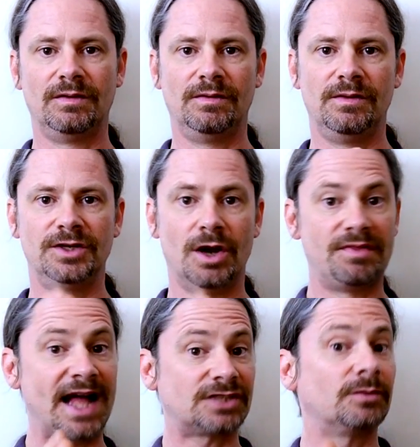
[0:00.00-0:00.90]
you know,
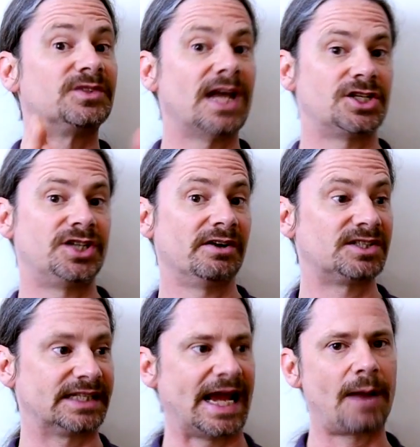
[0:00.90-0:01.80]
that's from
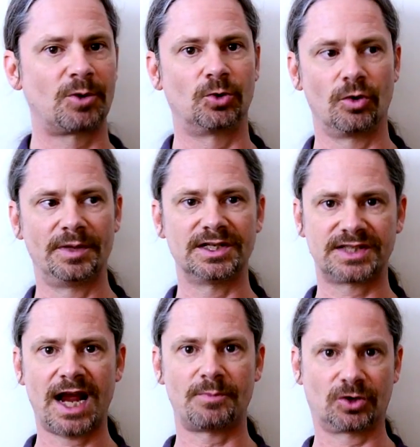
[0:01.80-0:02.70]
Sagittarius to Capricorn, because
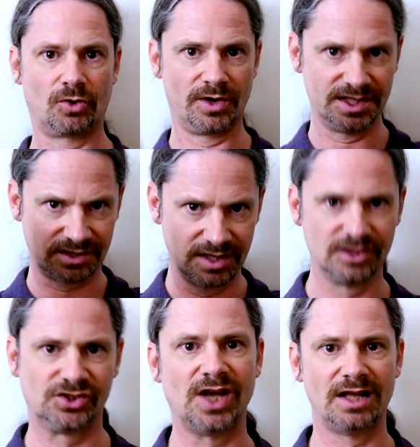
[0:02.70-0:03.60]
Capricorn is
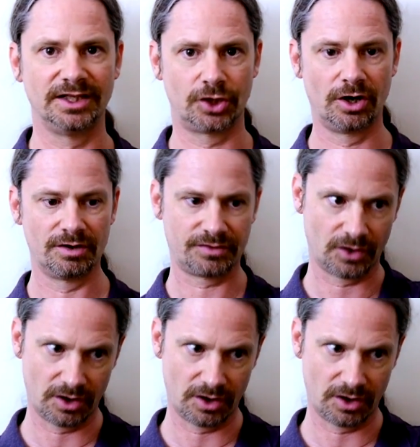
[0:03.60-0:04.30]
solid earth.